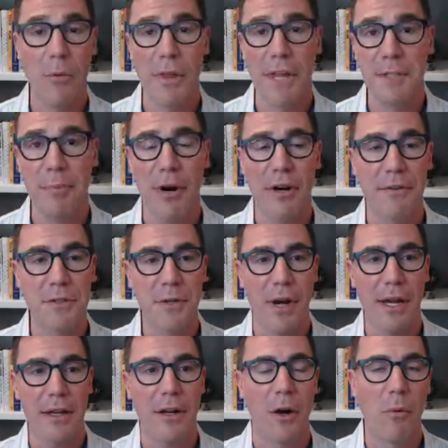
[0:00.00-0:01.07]
well, that's part of it. So
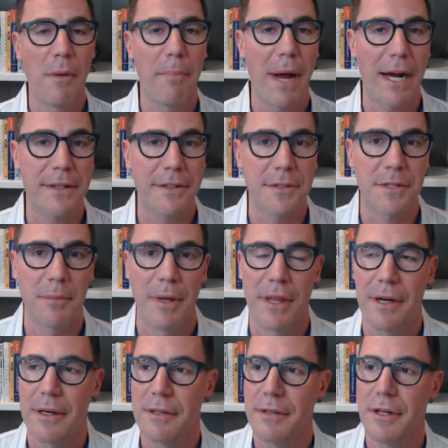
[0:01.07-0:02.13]
I, you know, went back to some of
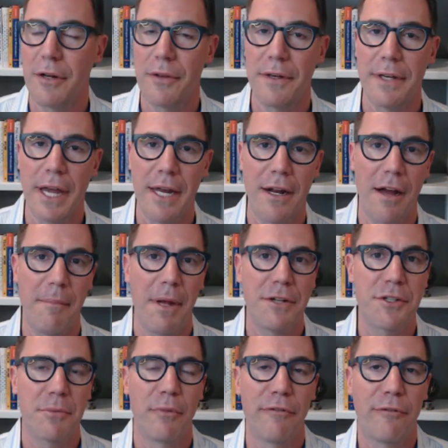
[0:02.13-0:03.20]
the, you know, the data I
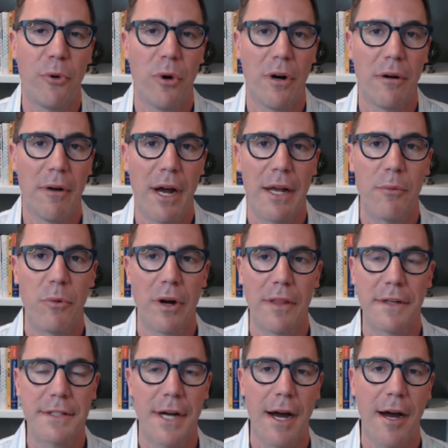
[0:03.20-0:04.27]
mentioned before, right? One of
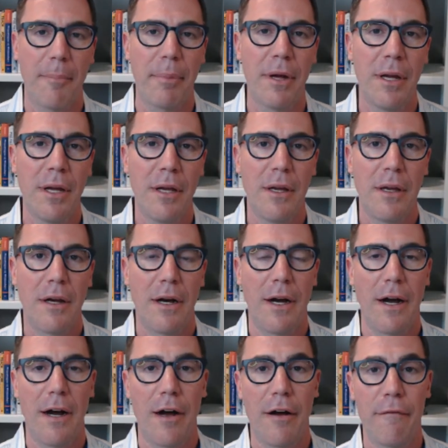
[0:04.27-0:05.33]
the top
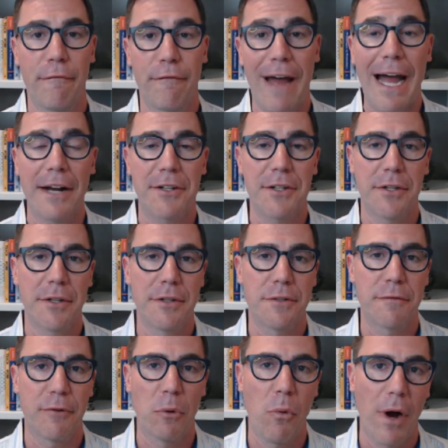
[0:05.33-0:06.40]
uh,
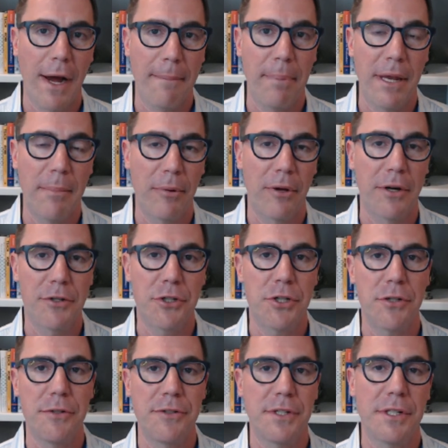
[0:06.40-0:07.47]
factors for why people are
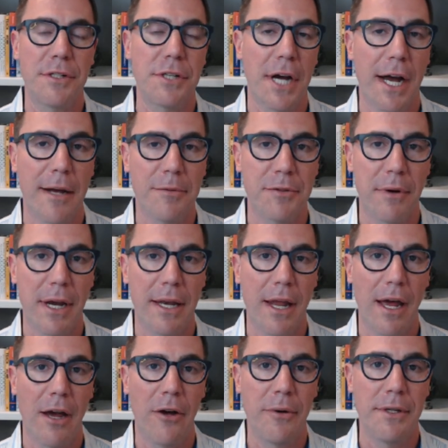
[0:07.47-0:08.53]
choosing jobs right
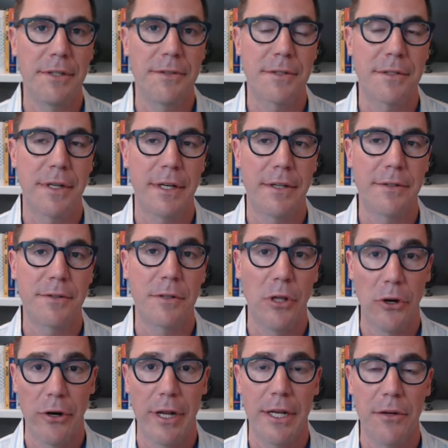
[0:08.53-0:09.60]
now is is
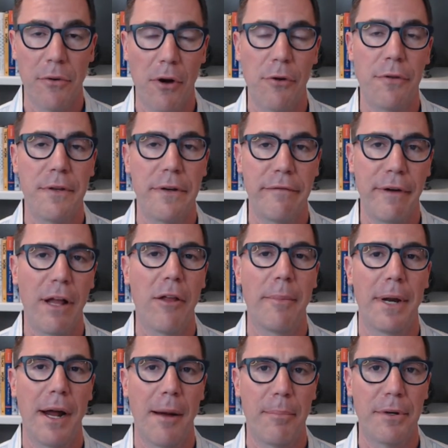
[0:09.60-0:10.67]
learning, growth, and
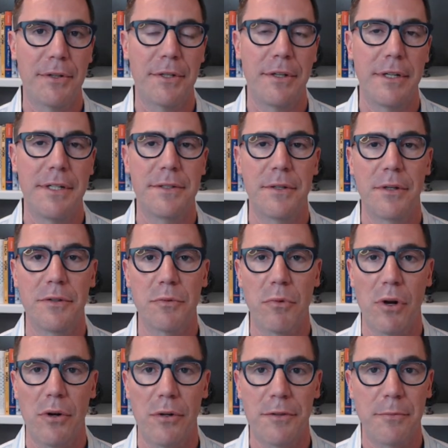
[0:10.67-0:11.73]
development opportunities in those
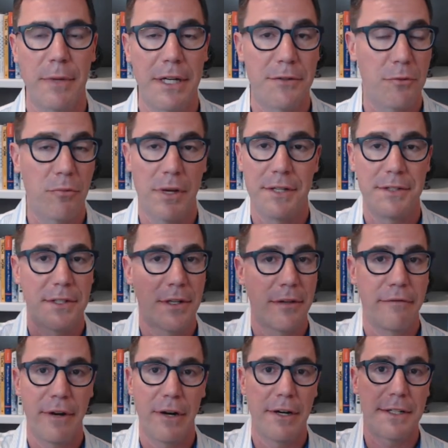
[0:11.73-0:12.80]
roles. I mean, it's risen to
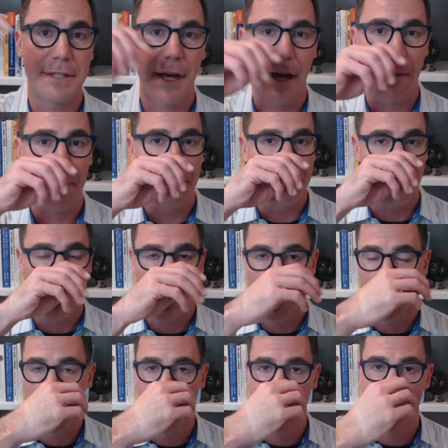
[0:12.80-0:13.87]
the very top of
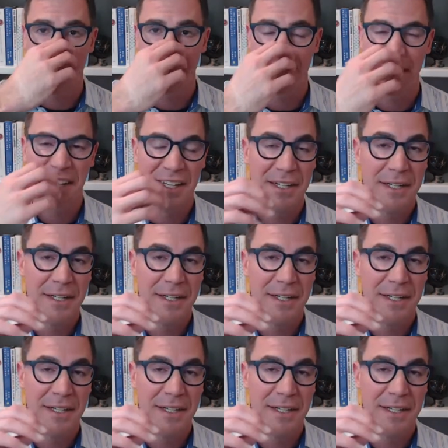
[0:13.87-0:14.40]
priorities,